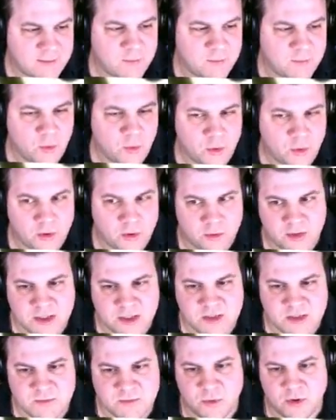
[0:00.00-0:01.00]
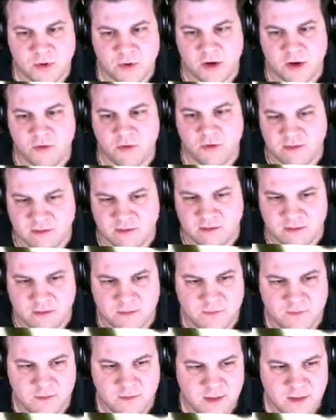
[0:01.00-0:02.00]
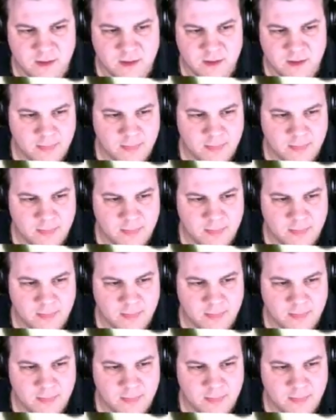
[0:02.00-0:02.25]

I'm more, much more aggressive.